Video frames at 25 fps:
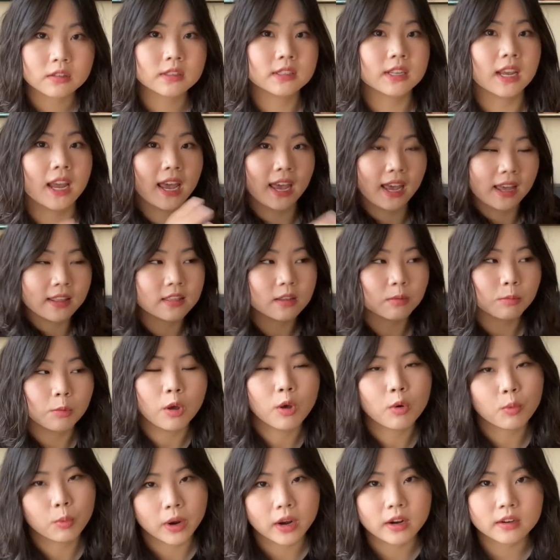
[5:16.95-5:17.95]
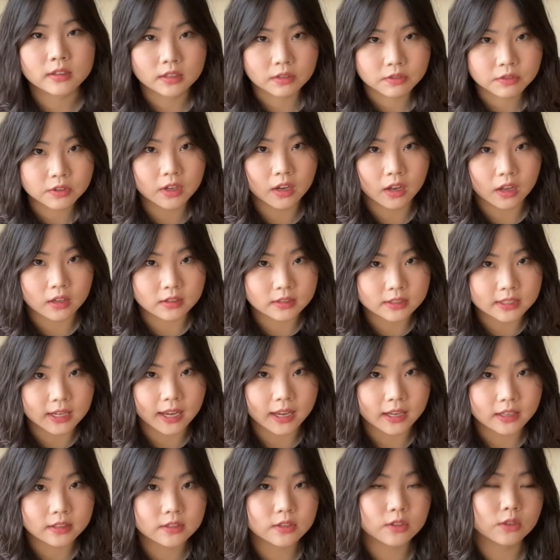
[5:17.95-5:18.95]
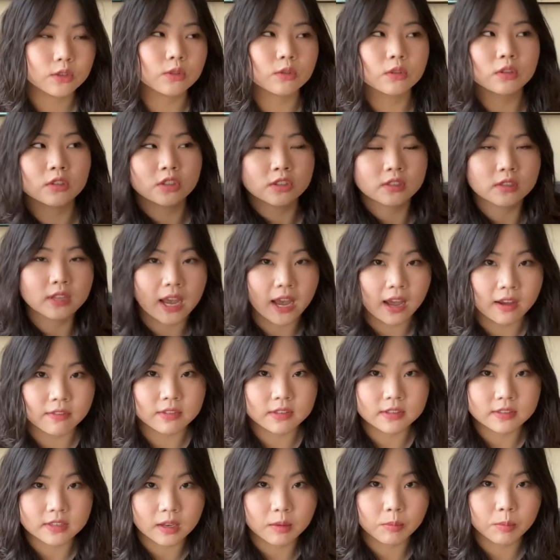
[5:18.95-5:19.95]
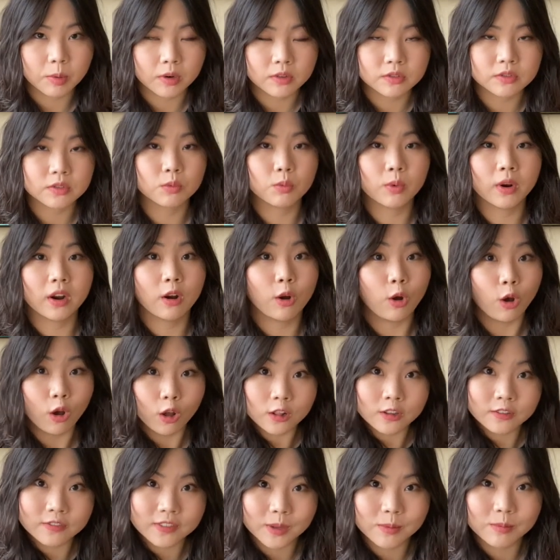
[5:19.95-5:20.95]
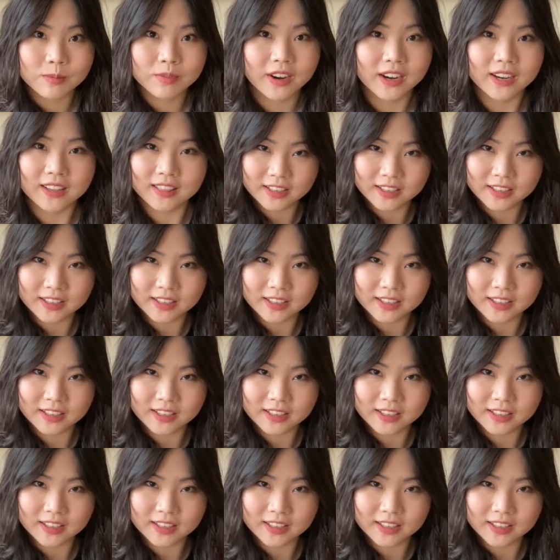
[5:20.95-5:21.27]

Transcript: They had them all wear different color tights, so you could just have the same person wear all of them, right?